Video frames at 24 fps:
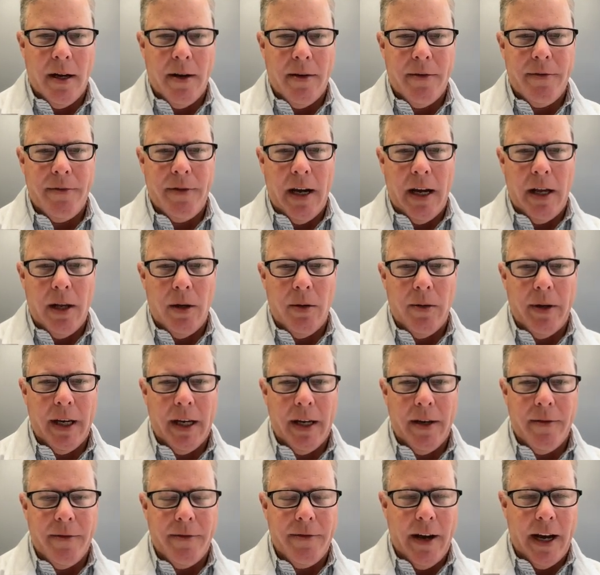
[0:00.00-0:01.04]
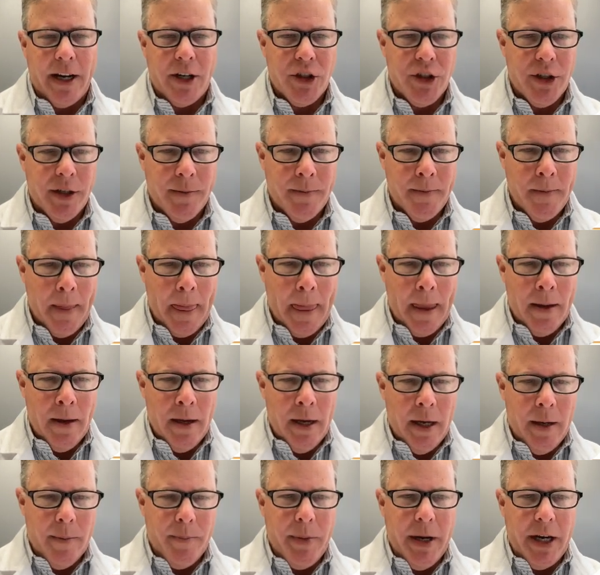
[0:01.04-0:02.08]
following infection
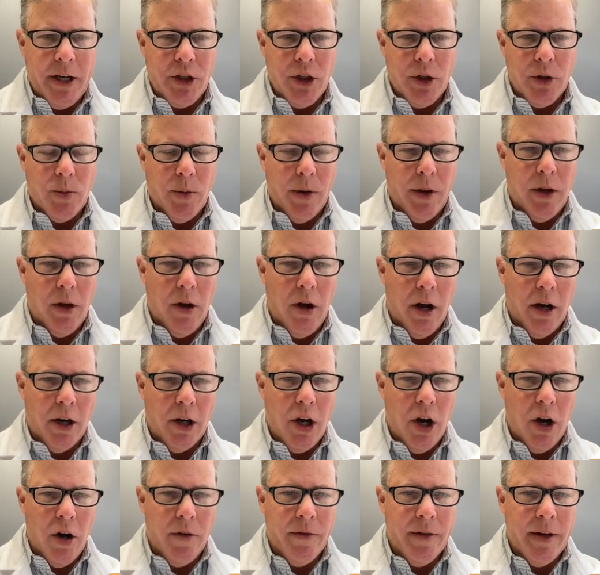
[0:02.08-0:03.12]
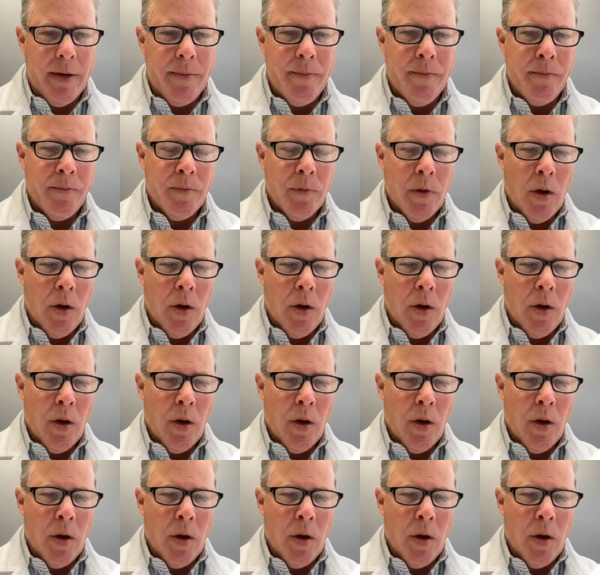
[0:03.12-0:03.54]
in patients with long COVID.